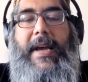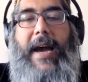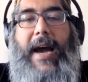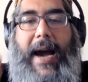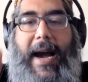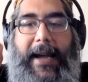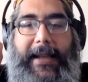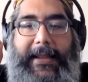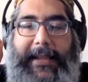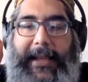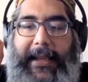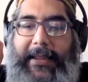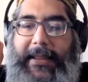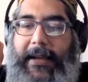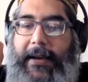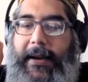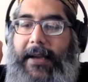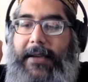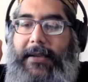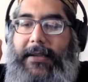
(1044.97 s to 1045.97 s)
I think
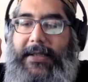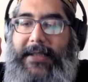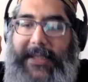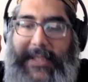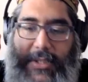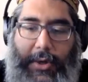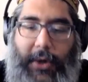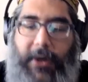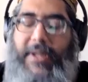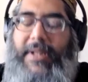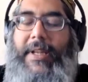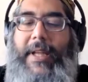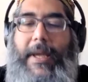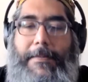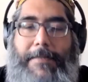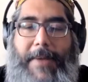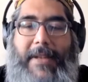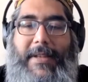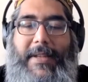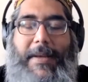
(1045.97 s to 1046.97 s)
there has certainly
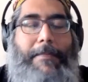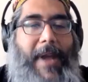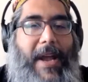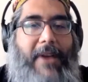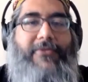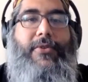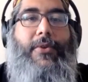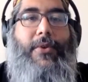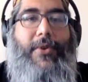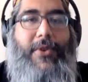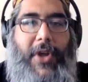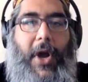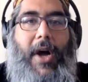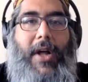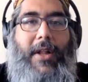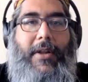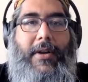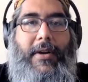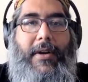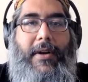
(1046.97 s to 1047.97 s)
been the
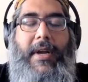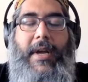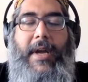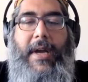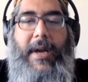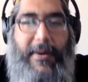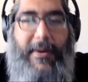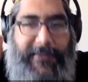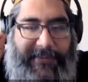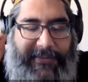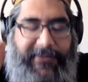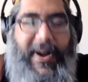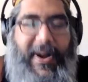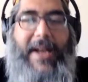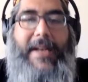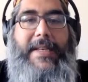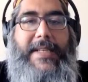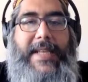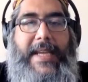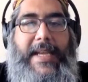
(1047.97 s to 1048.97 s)

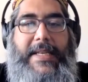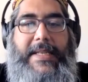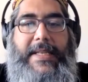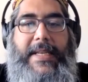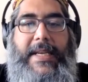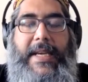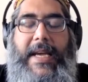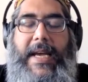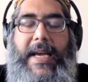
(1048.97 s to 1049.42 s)
petrodollar-funded